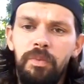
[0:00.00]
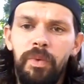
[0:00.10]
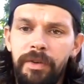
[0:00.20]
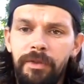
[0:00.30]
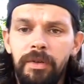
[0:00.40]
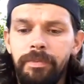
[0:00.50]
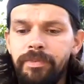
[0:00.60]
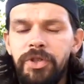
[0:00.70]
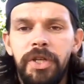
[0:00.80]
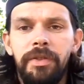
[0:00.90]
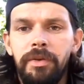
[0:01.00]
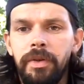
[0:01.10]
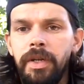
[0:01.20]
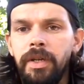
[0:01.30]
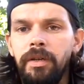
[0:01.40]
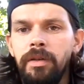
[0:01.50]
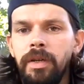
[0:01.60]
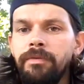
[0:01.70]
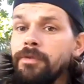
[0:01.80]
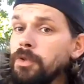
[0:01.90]
whenever Gen 3
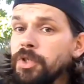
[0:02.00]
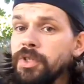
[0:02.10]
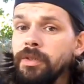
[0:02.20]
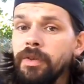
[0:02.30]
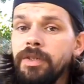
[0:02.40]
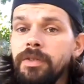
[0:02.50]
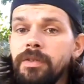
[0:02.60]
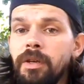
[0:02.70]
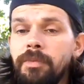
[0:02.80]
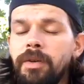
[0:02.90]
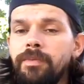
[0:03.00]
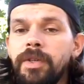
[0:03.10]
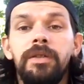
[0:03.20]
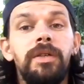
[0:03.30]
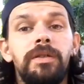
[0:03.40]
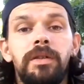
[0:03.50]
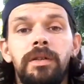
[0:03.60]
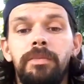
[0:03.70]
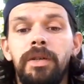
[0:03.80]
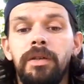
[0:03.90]
and future generations come out, Entei is
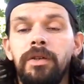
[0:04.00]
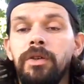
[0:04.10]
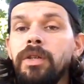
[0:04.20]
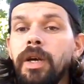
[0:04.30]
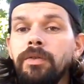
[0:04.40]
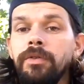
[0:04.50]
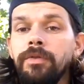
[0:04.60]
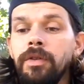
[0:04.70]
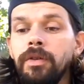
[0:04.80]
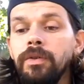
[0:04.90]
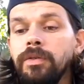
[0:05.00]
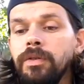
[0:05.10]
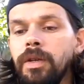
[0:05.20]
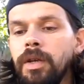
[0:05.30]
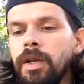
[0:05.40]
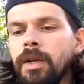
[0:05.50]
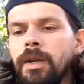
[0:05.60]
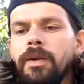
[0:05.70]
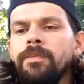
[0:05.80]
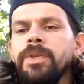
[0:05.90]
going to be a good counter for those.
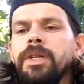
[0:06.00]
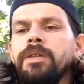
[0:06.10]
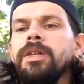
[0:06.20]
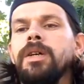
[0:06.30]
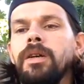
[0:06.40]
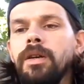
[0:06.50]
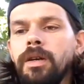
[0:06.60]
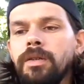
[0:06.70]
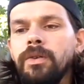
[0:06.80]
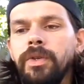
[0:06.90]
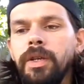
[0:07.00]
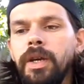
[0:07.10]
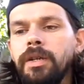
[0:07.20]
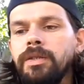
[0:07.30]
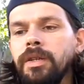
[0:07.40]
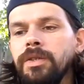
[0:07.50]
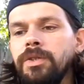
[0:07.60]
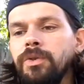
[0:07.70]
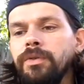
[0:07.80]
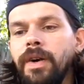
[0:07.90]
Entei has only access to